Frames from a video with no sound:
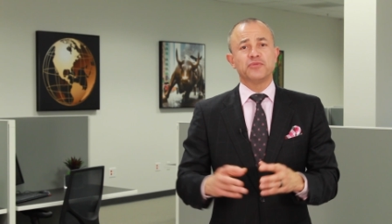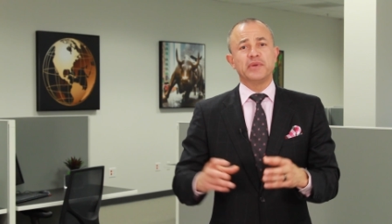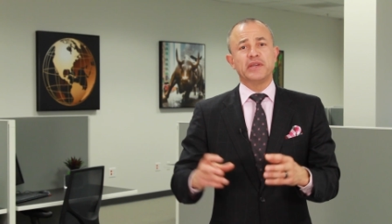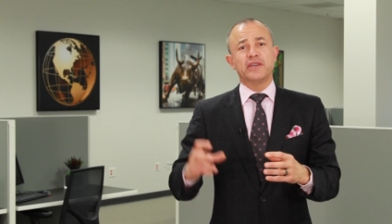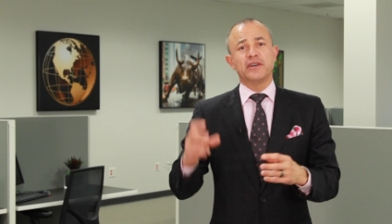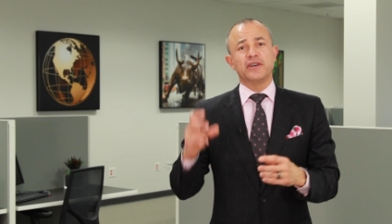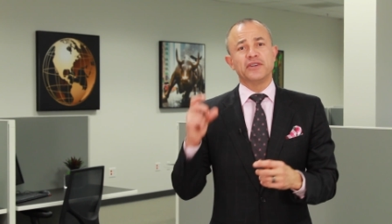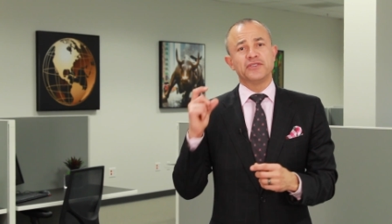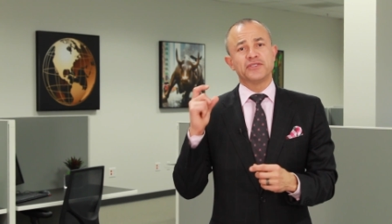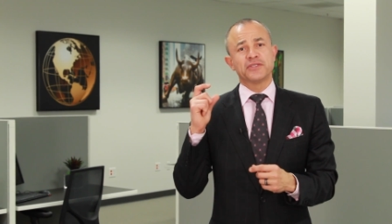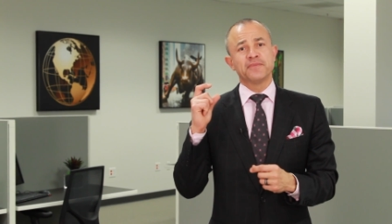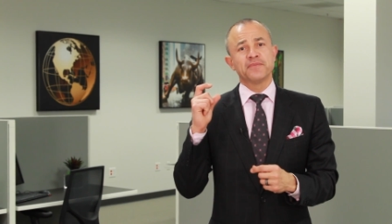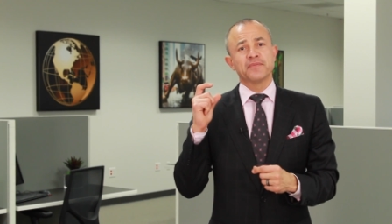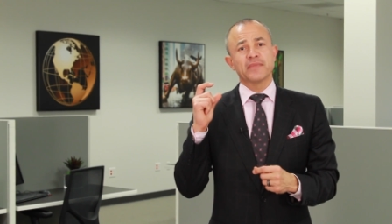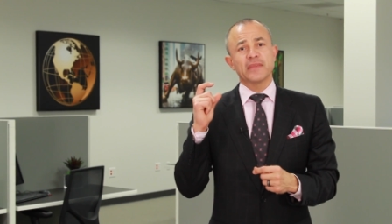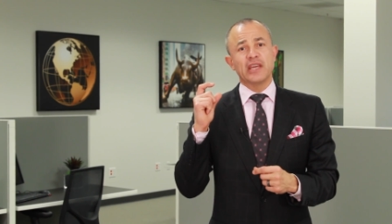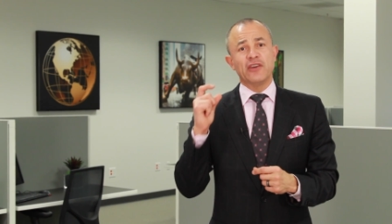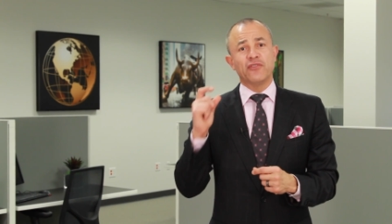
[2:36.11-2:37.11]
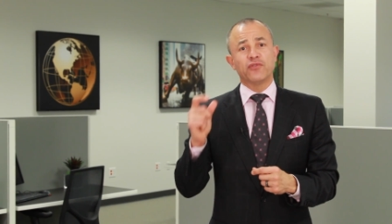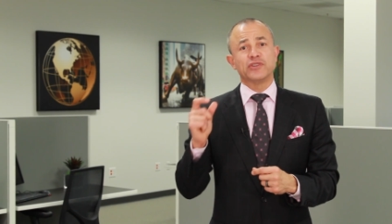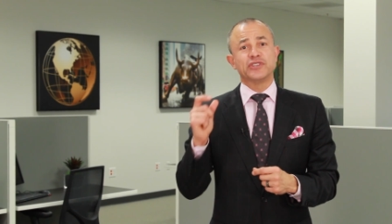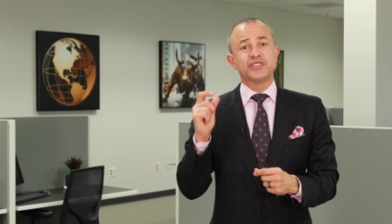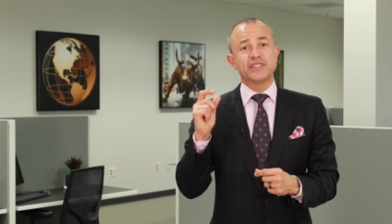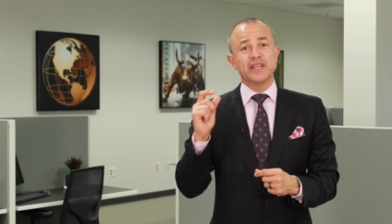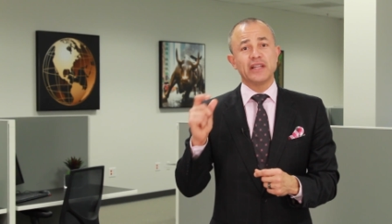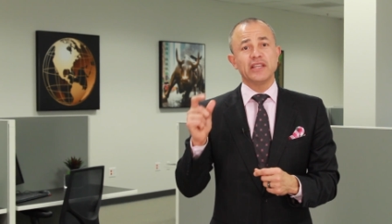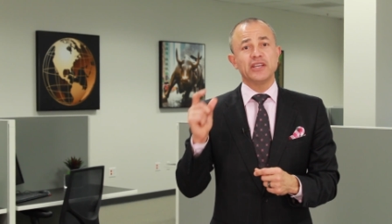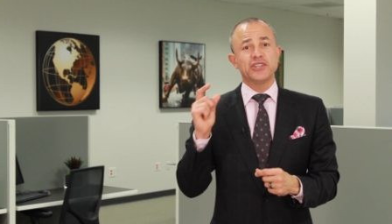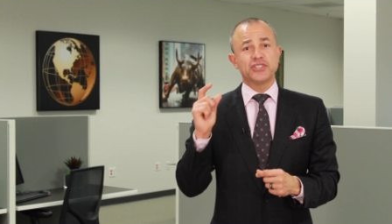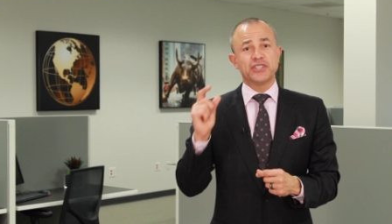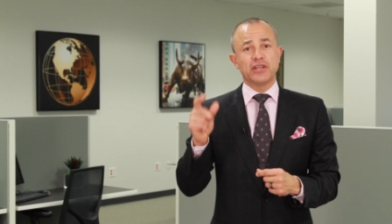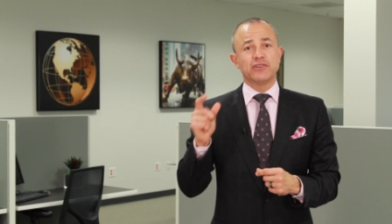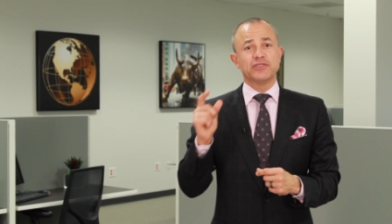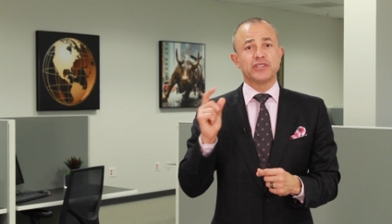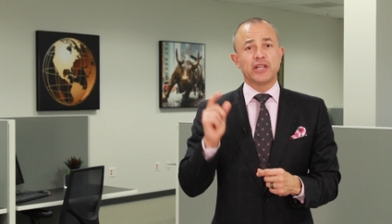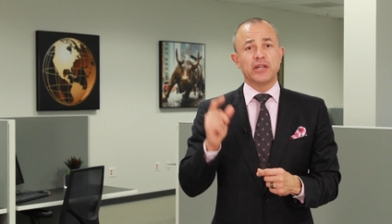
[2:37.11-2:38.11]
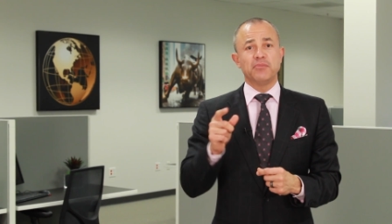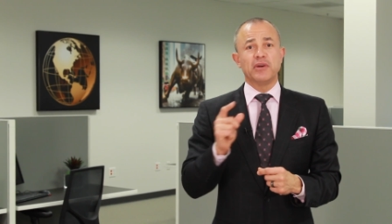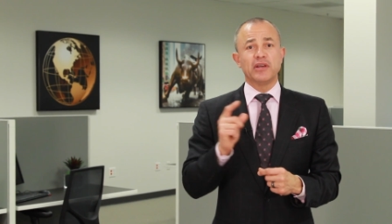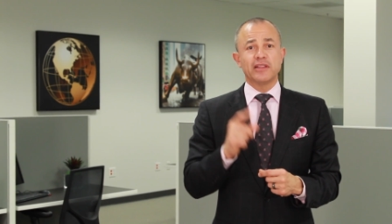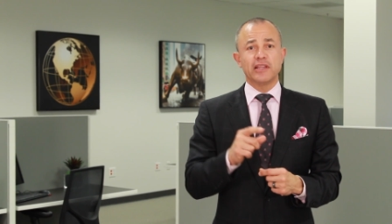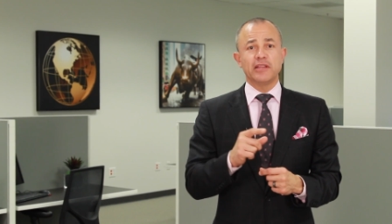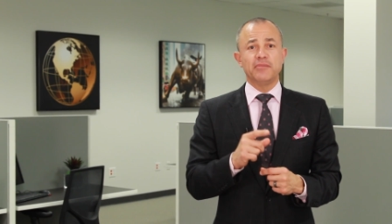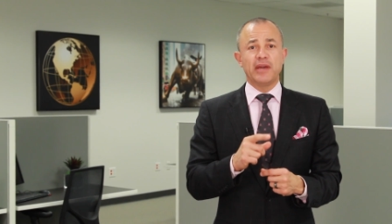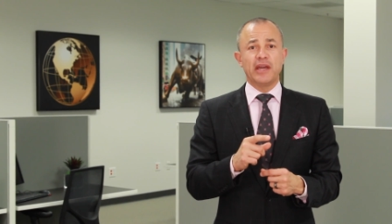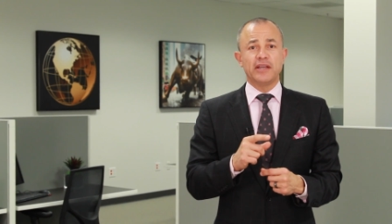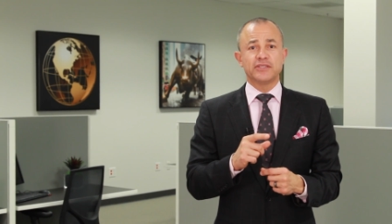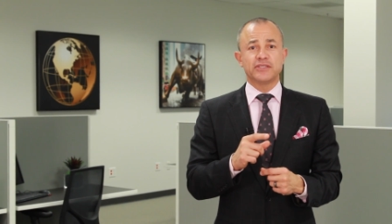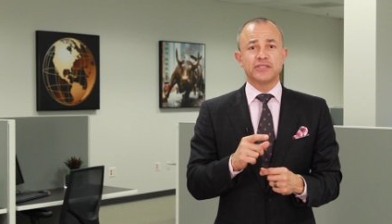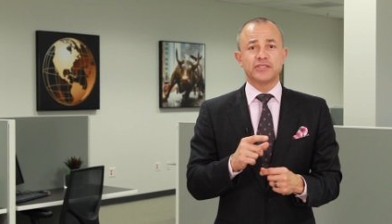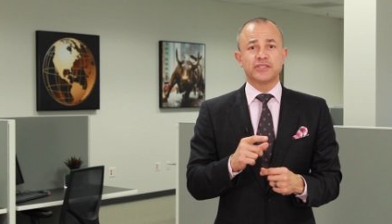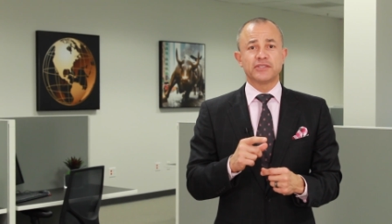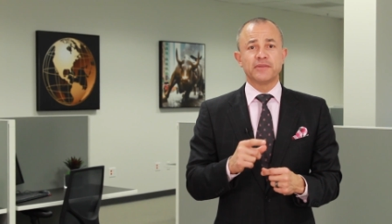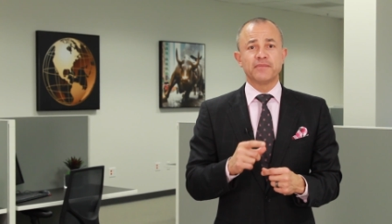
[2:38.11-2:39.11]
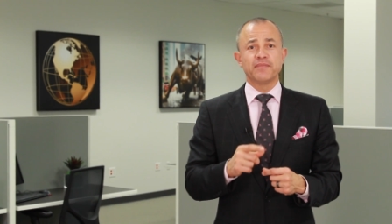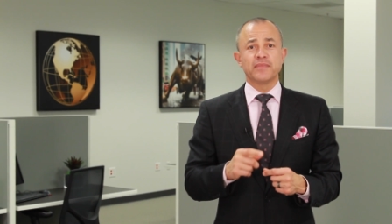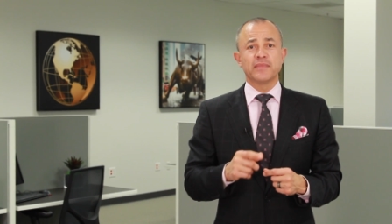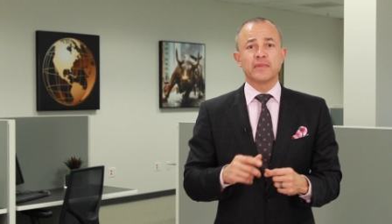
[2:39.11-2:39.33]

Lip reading: because if we're selling shares on a monthly basis,